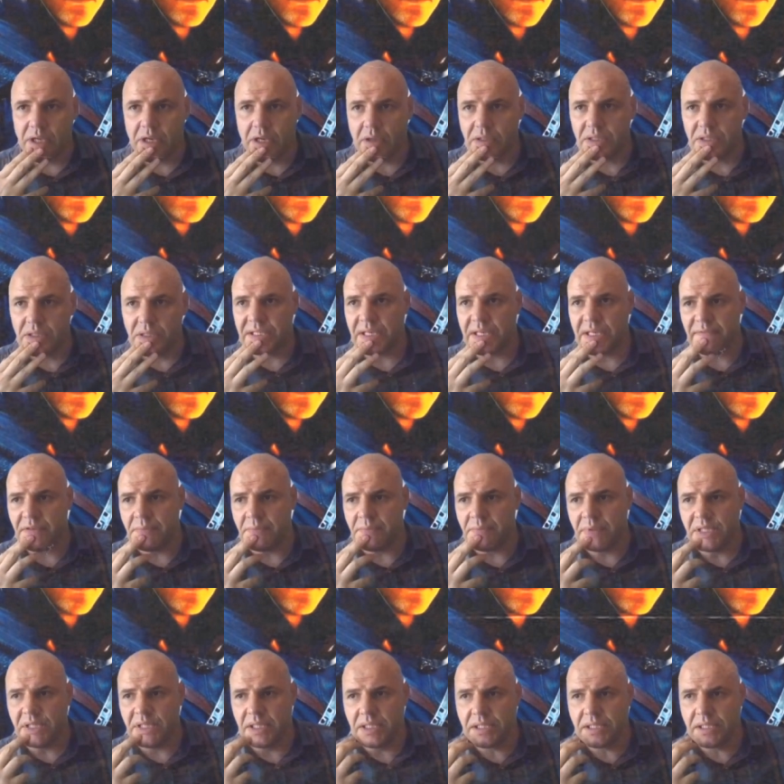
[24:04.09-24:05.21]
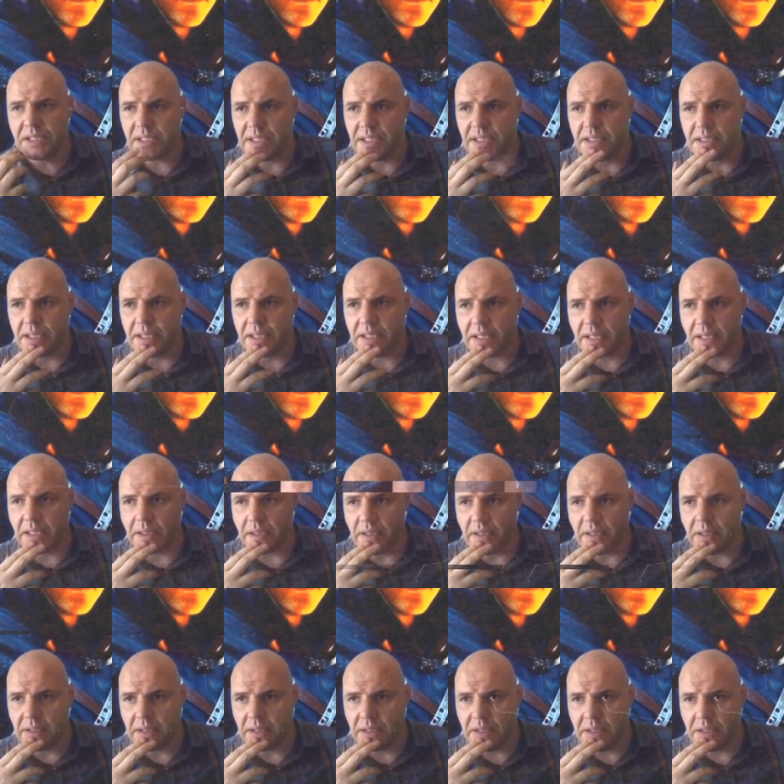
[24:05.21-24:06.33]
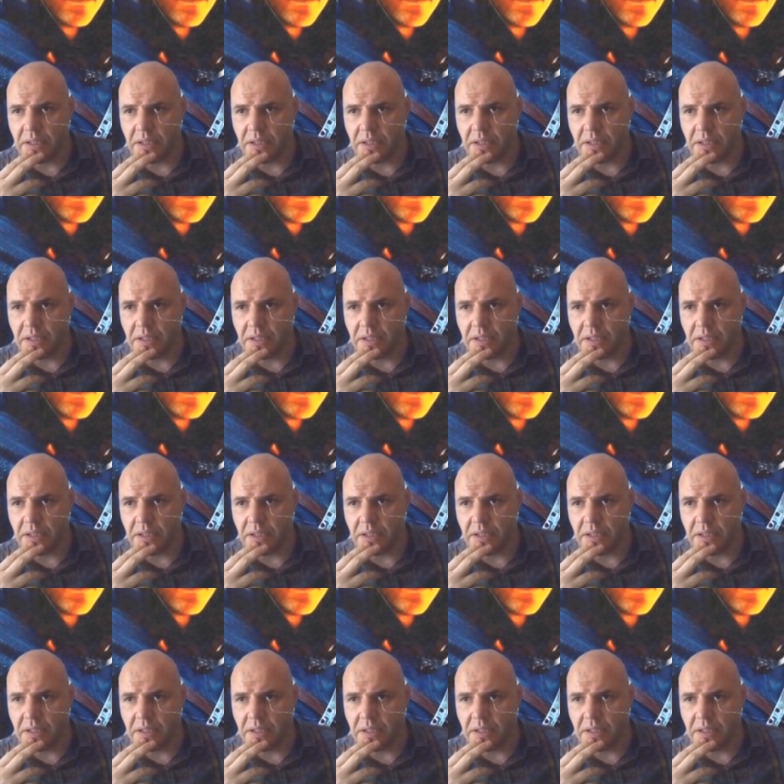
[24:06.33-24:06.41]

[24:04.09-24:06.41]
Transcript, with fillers: Now the seven pillars in the in,